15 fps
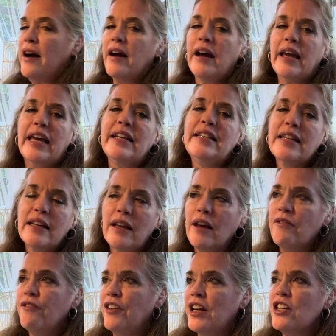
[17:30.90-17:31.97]
It did get
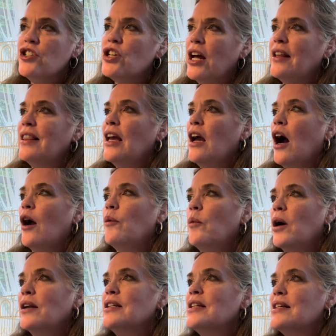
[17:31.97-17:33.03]
finished. I think I
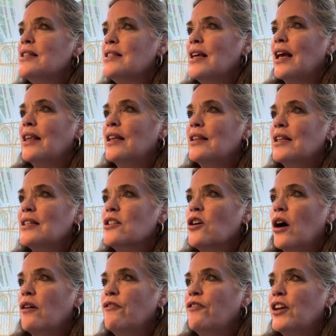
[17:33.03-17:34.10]
want to say that this
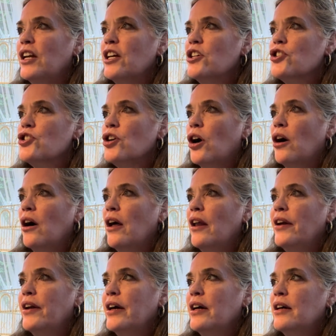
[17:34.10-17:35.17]
got finished
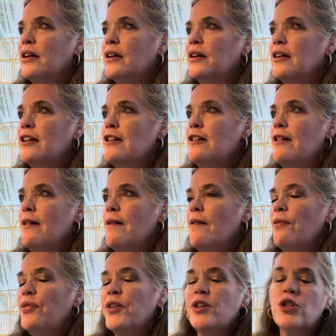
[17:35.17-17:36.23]
on
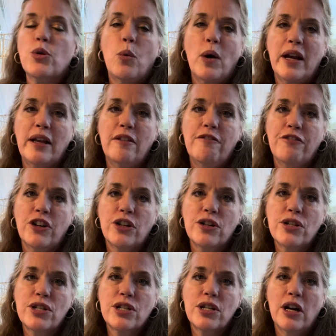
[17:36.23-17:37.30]
the
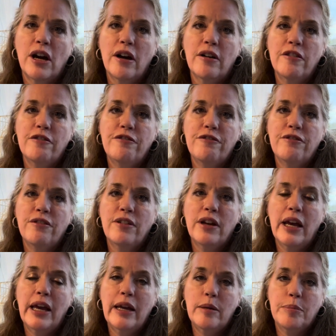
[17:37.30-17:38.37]
21st of
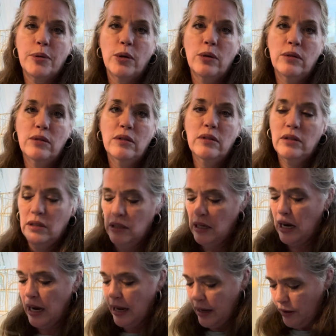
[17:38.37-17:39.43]
April.
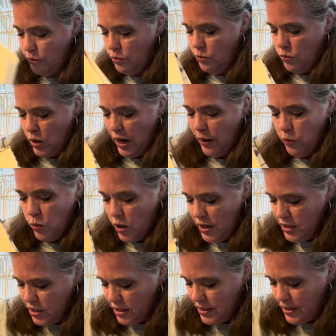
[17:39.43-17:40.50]
I
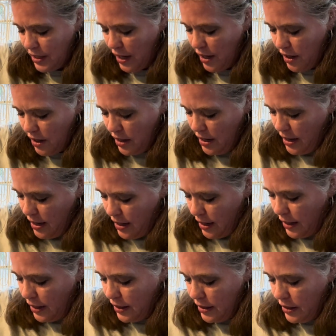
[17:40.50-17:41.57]
want to say
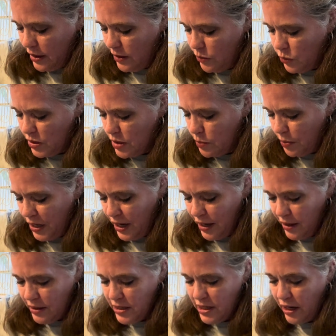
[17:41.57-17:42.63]
it was
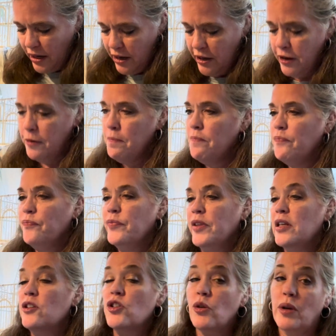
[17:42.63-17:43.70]
being done.
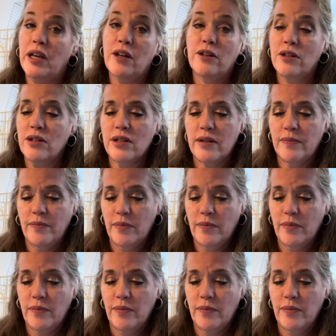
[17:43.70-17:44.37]
So here's